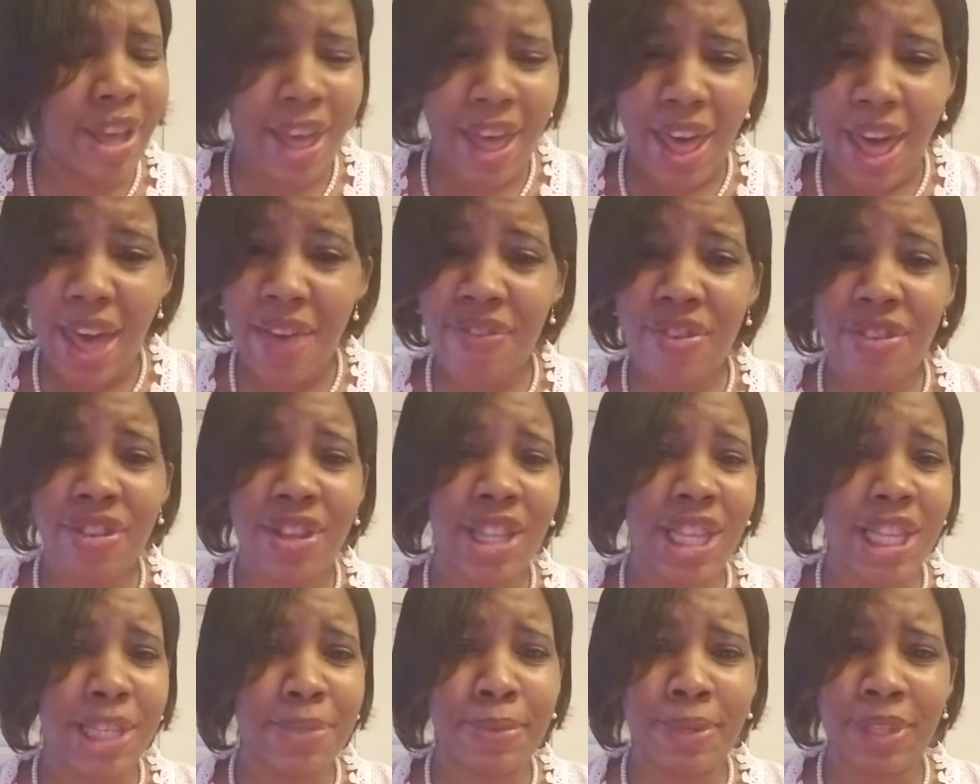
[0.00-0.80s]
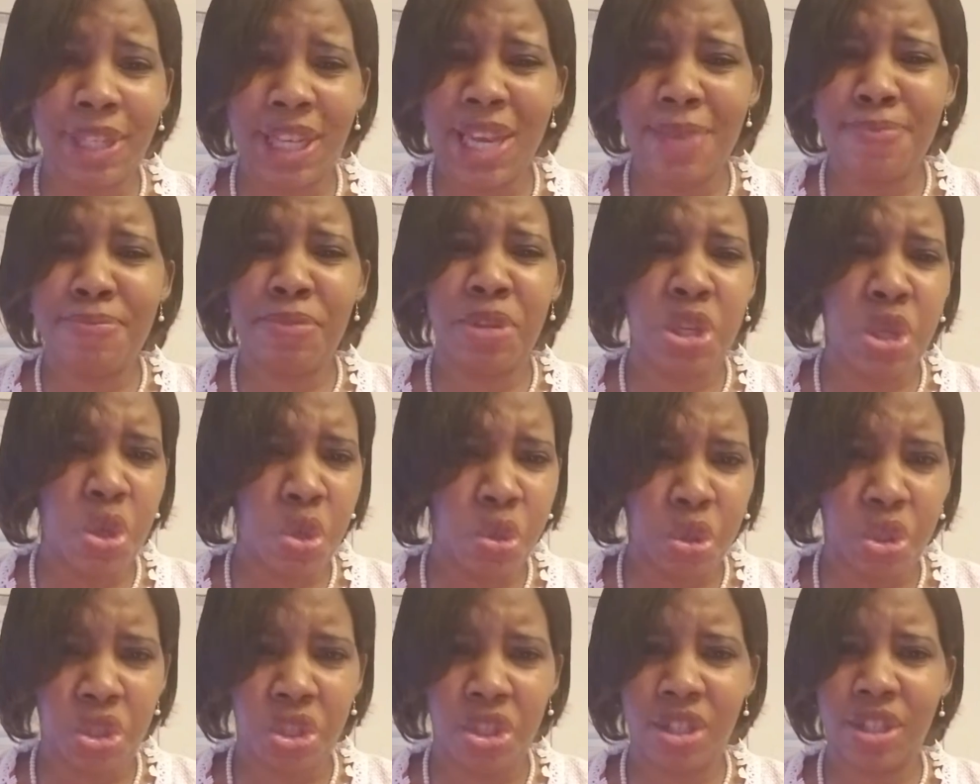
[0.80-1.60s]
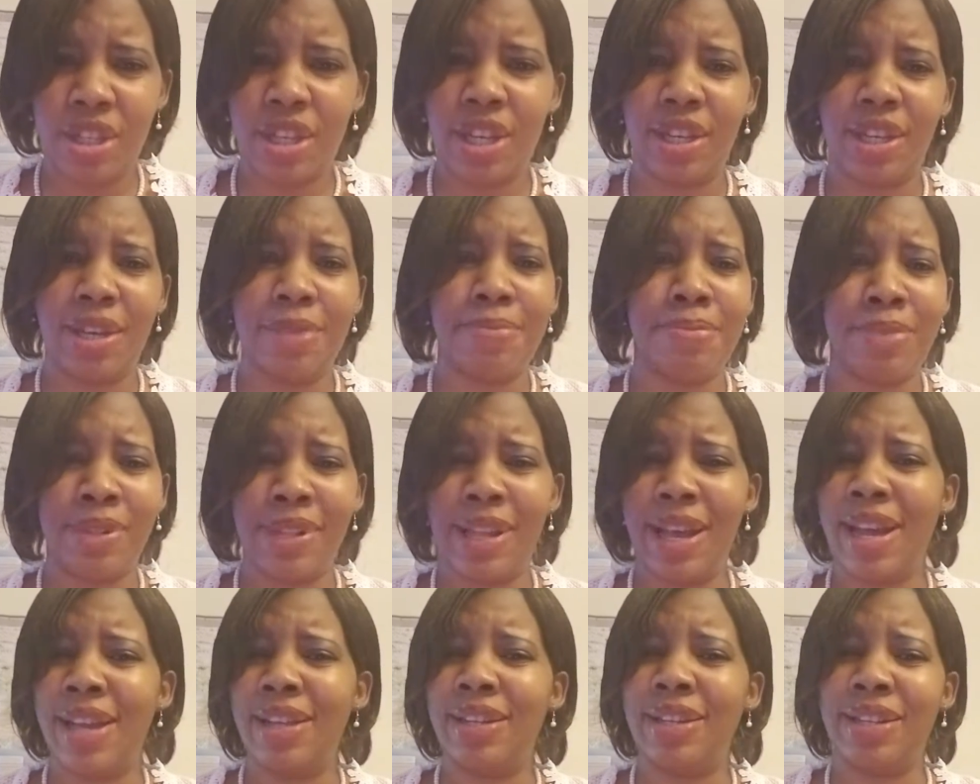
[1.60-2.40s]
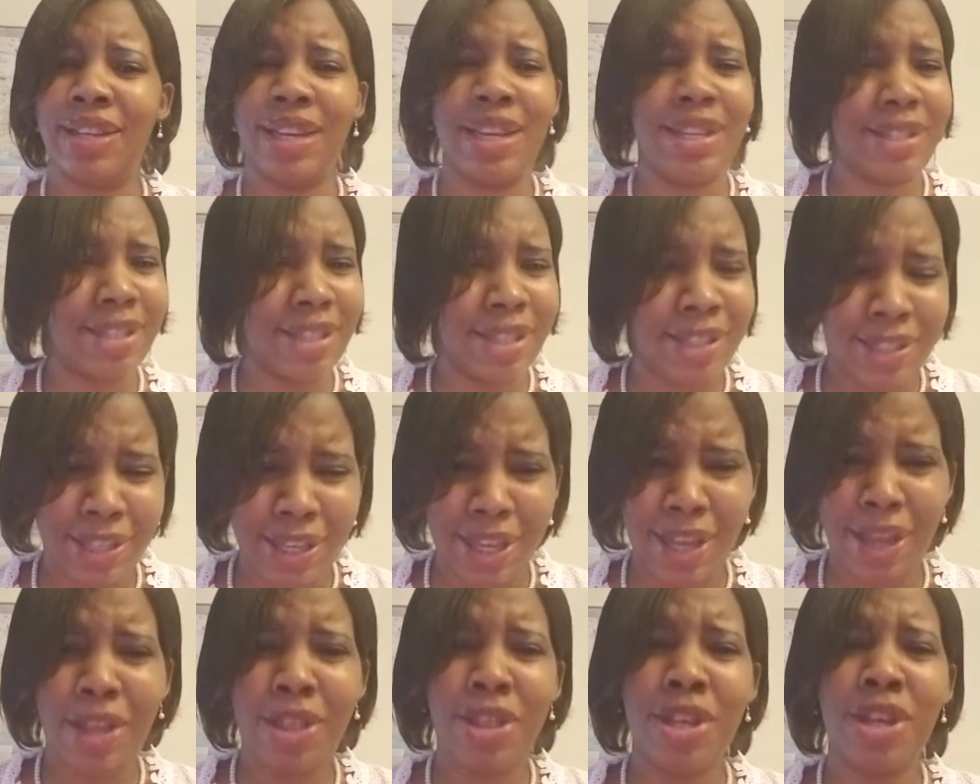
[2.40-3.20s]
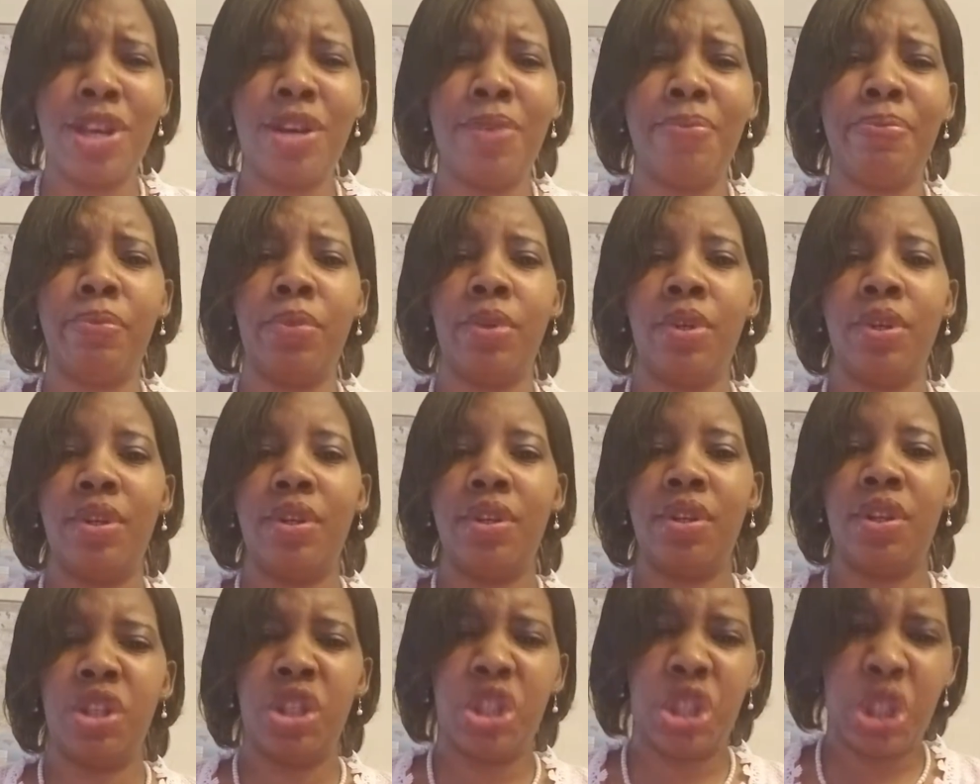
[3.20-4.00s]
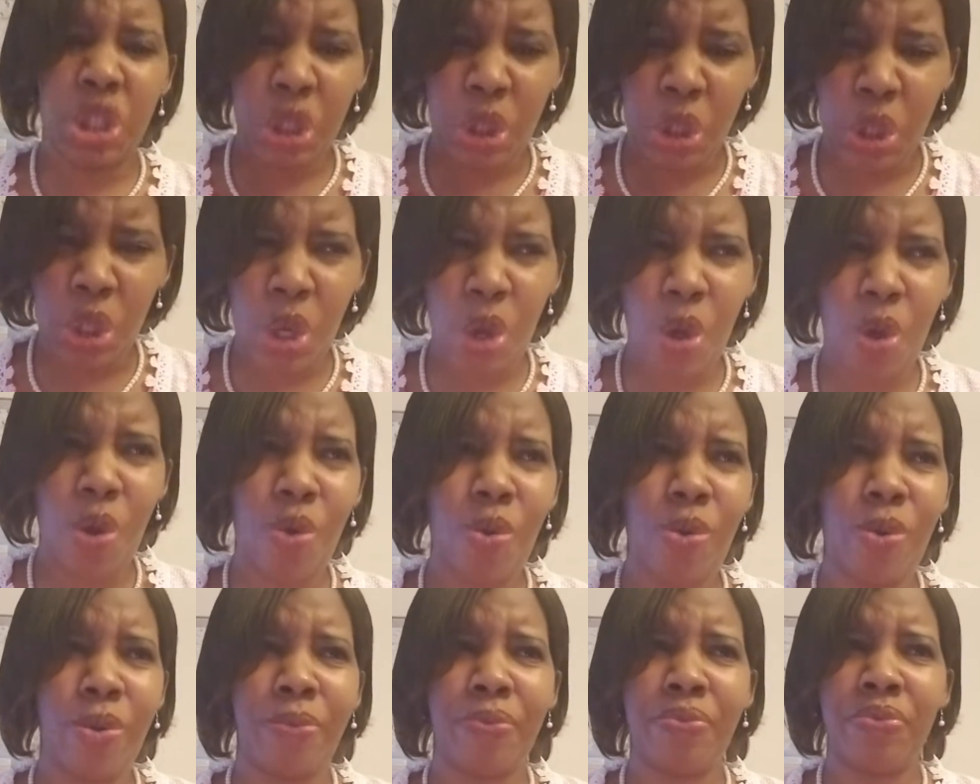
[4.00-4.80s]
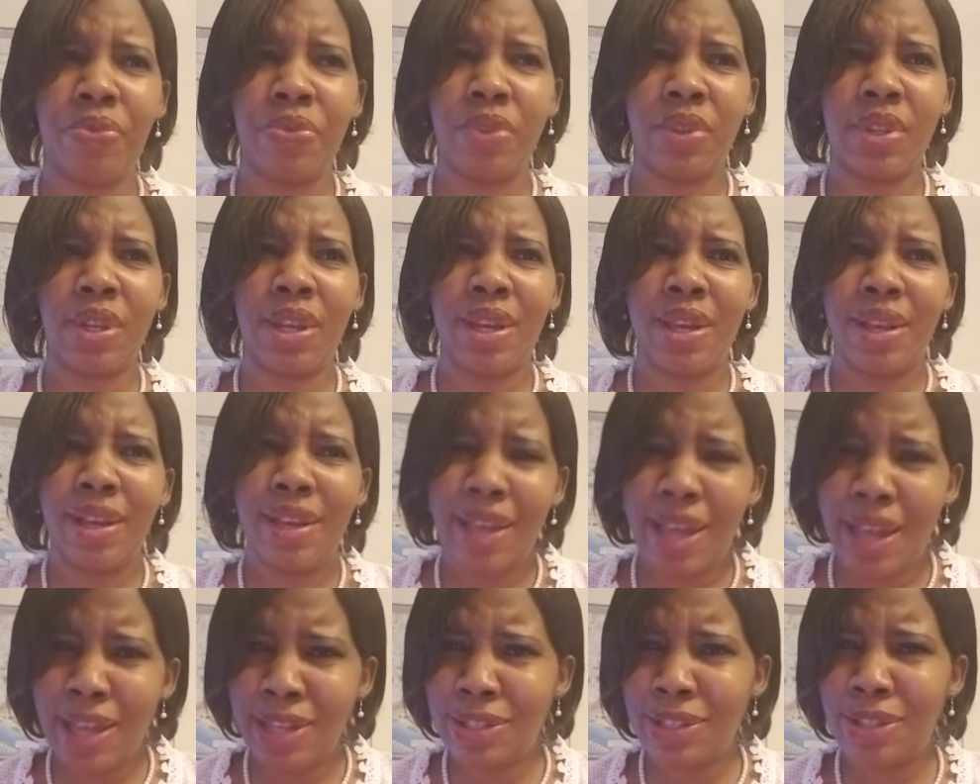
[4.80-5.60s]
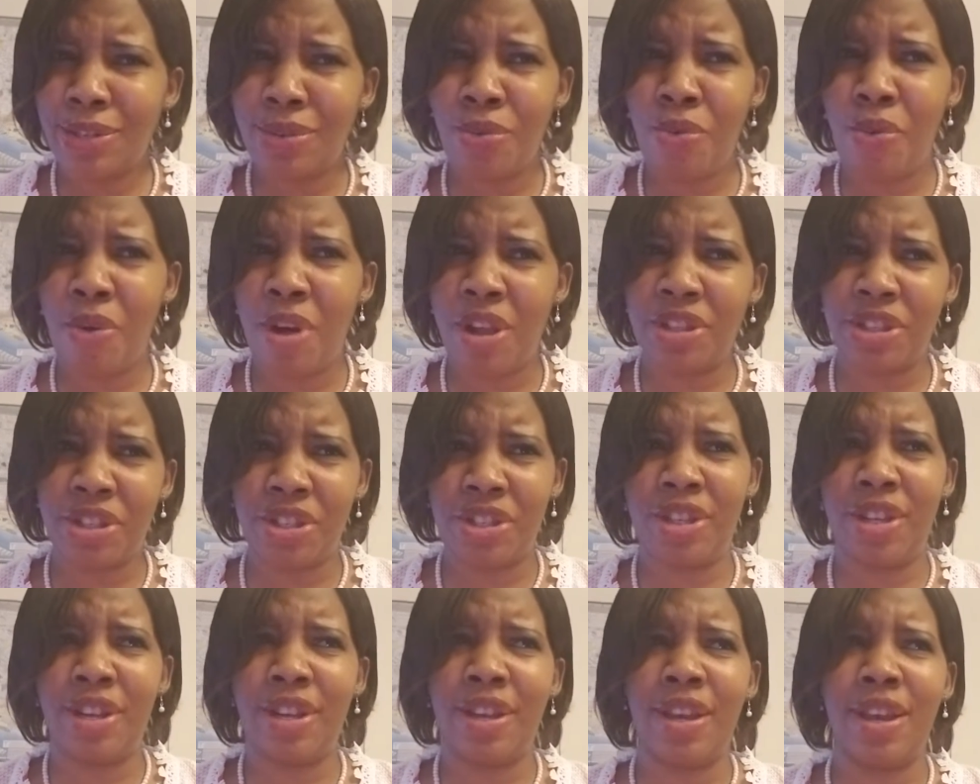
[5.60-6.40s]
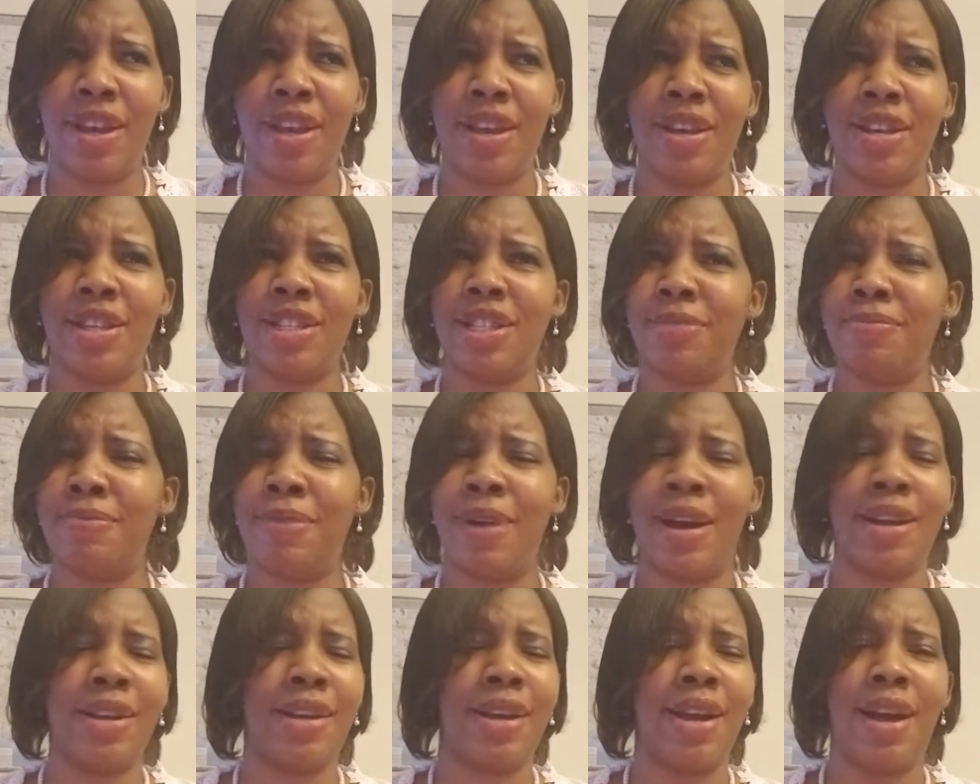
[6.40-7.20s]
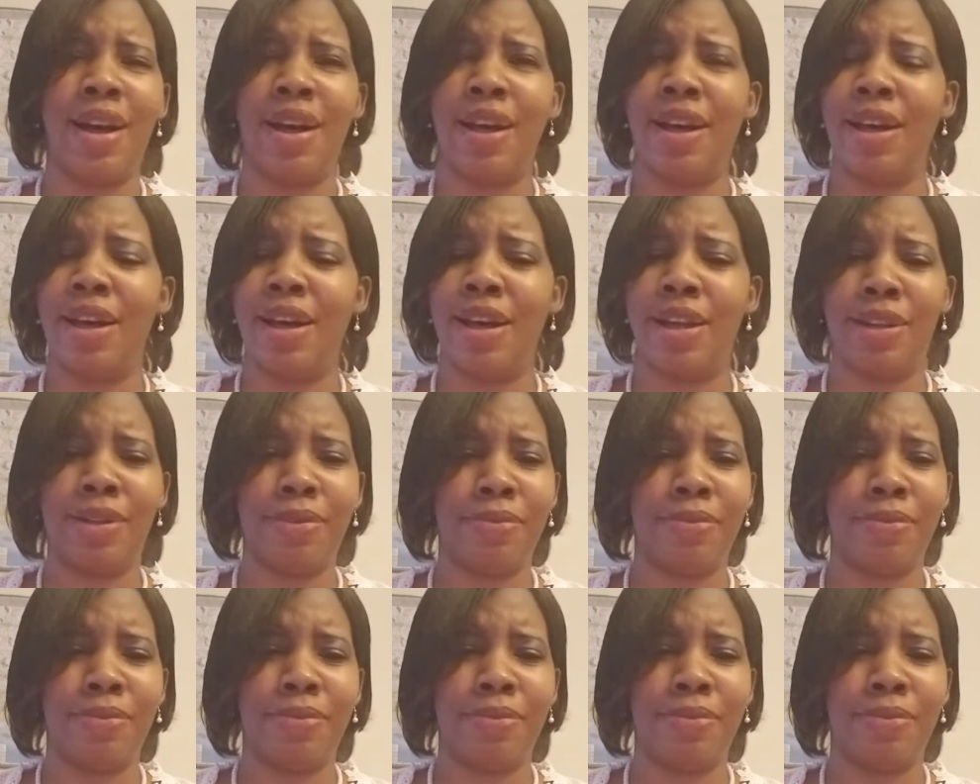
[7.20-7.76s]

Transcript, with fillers: Everything that's been keeping you sick and blinded, he said, Tell them to go and to watch their hands. My God.